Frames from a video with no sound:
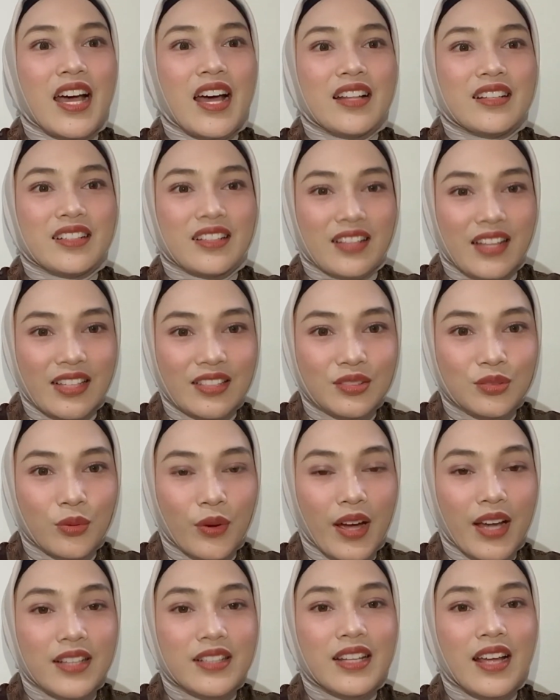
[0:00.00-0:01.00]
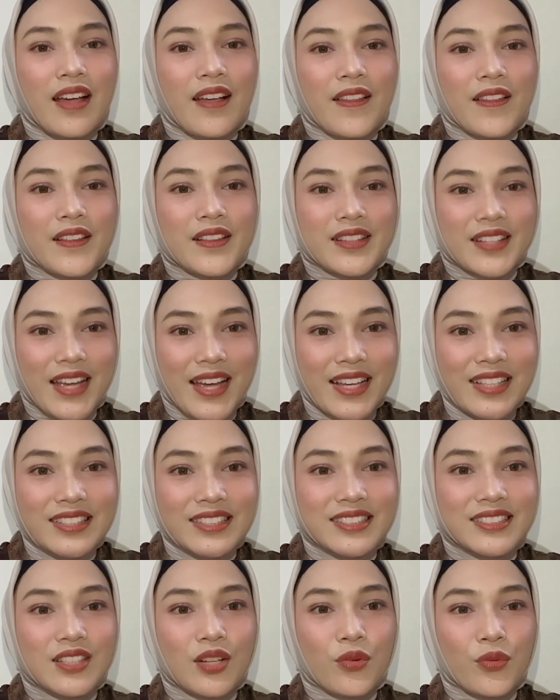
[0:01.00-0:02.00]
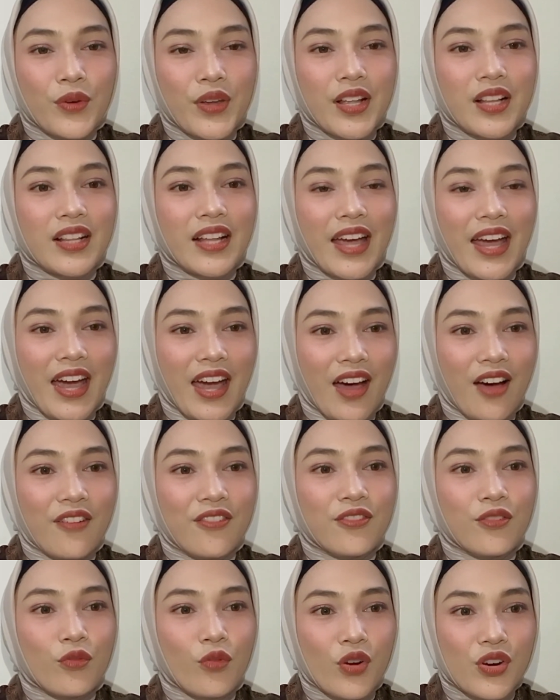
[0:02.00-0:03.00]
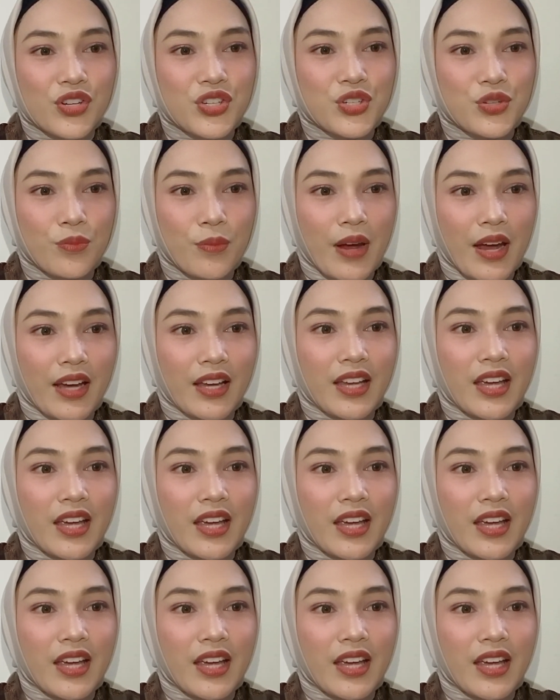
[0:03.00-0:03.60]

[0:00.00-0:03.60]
The last one, tests will have washback